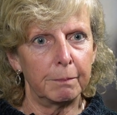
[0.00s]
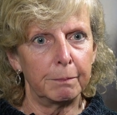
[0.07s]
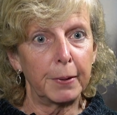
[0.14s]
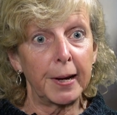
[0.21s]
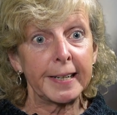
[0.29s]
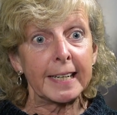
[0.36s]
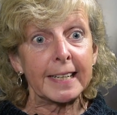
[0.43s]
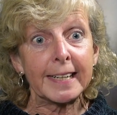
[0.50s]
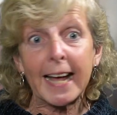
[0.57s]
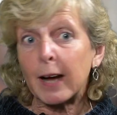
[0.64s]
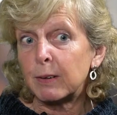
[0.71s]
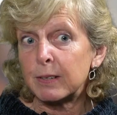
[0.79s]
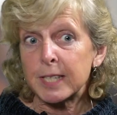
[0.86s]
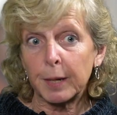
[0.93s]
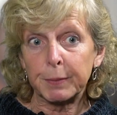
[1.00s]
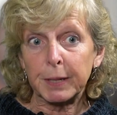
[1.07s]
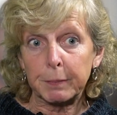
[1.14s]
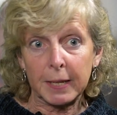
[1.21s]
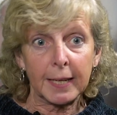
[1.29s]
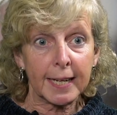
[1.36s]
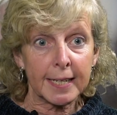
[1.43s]
buying it now is coming a
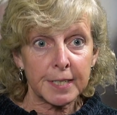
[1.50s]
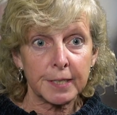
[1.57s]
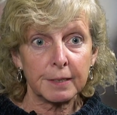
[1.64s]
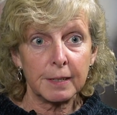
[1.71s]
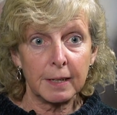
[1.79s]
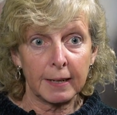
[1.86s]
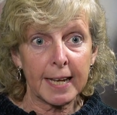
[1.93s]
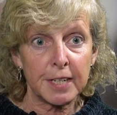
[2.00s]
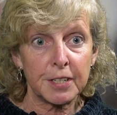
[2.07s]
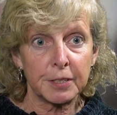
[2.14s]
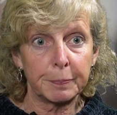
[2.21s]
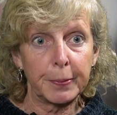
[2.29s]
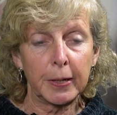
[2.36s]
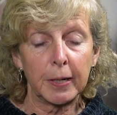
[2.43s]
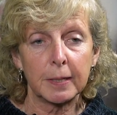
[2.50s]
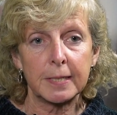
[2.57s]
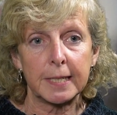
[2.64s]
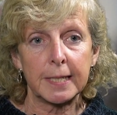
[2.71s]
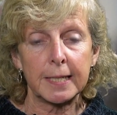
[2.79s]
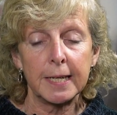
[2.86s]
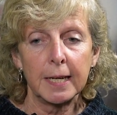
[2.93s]
bit late to the
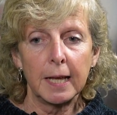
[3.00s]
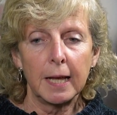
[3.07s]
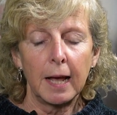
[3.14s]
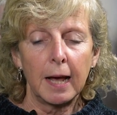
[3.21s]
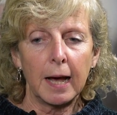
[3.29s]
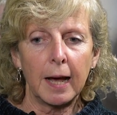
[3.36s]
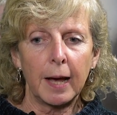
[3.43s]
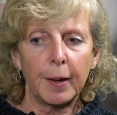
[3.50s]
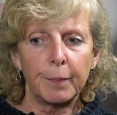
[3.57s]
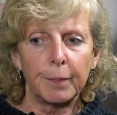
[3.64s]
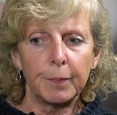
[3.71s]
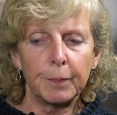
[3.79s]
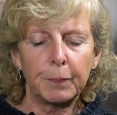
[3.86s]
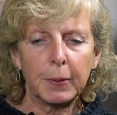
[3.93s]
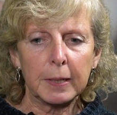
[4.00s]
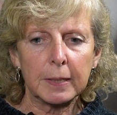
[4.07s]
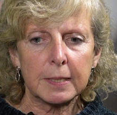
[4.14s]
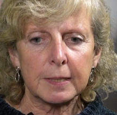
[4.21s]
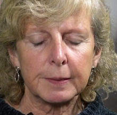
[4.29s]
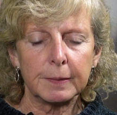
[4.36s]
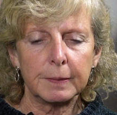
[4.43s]
party.
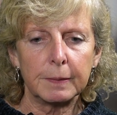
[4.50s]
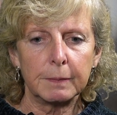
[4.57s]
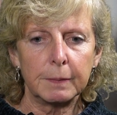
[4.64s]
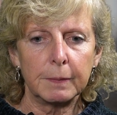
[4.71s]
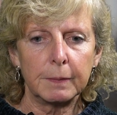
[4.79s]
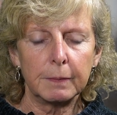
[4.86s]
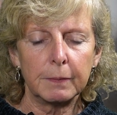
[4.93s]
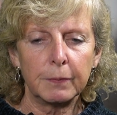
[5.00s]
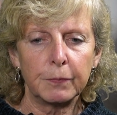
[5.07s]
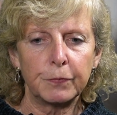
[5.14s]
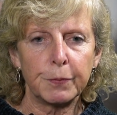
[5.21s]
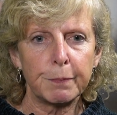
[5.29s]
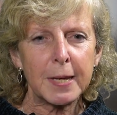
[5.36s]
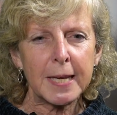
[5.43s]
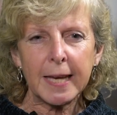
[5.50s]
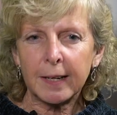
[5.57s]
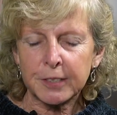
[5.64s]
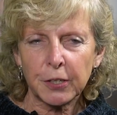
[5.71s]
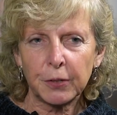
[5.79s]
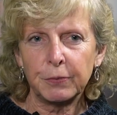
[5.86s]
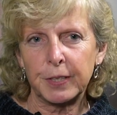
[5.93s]
But for me, I
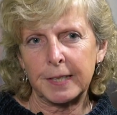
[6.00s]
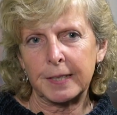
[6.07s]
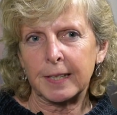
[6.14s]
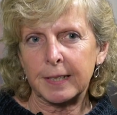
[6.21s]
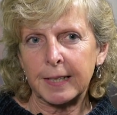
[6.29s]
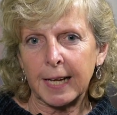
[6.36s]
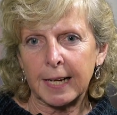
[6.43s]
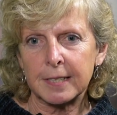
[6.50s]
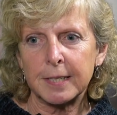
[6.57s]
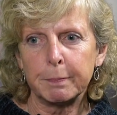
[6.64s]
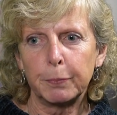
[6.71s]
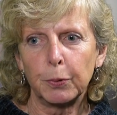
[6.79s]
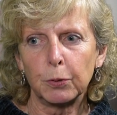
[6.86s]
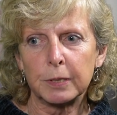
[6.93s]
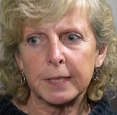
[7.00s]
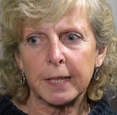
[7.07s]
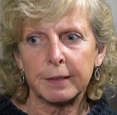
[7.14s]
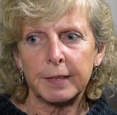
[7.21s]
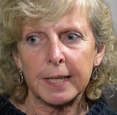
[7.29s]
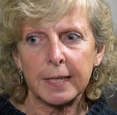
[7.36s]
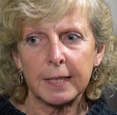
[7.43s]
don't think that that's important. I
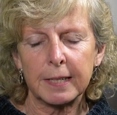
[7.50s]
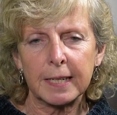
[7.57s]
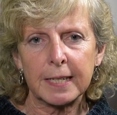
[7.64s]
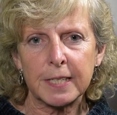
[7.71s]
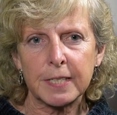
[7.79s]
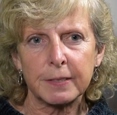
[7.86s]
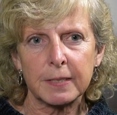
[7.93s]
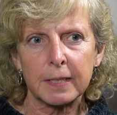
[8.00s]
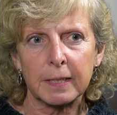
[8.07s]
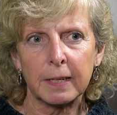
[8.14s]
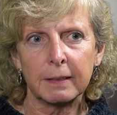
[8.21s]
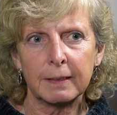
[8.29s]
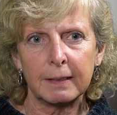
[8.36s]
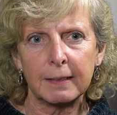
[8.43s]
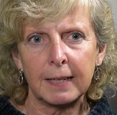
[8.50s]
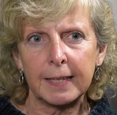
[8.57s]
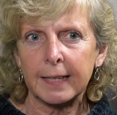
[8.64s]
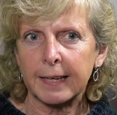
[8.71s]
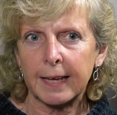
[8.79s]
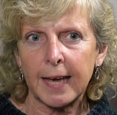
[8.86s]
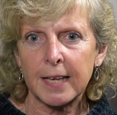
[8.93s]
think it's a
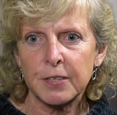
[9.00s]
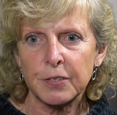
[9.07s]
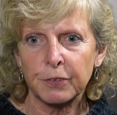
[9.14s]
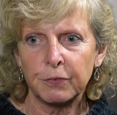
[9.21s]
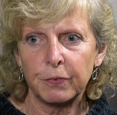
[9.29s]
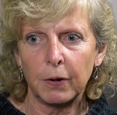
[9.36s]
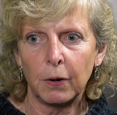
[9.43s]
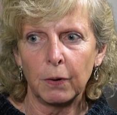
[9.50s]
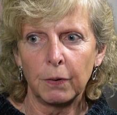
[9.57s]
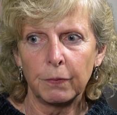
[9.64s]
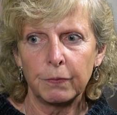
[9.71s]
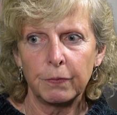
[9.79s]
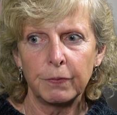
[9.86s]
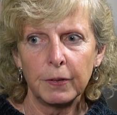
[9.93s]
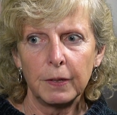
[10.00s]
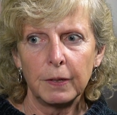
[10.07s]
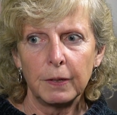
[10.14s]
clear case of